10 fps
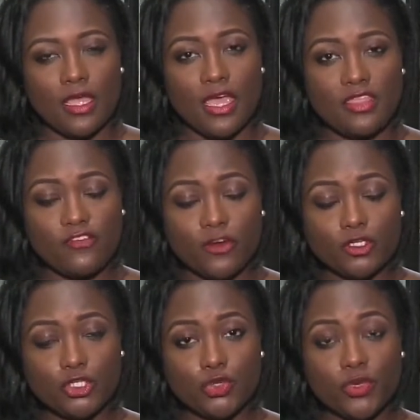And the
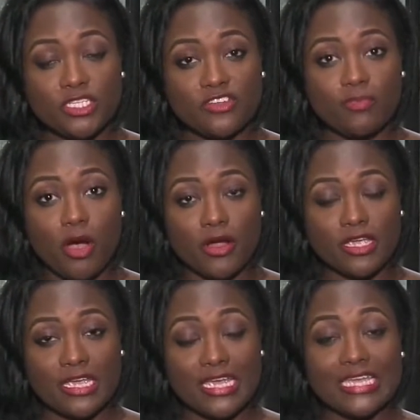first two weeks of
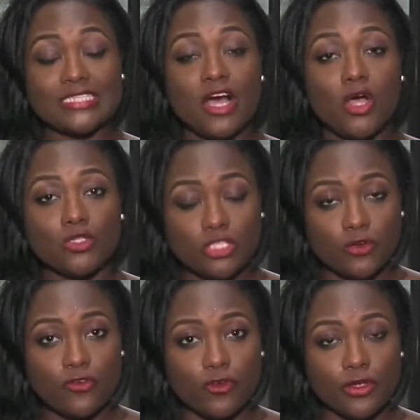parking is also
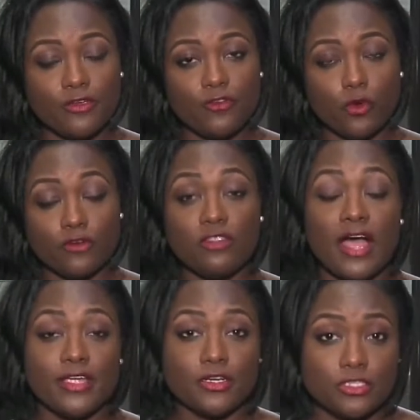free for
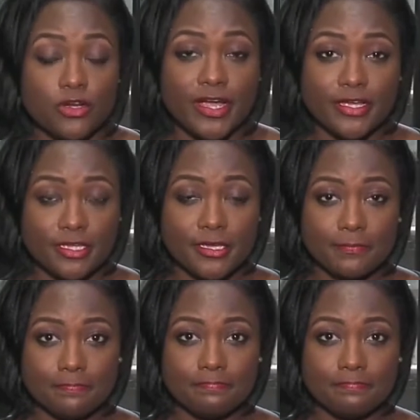flyers. Greg, Kim.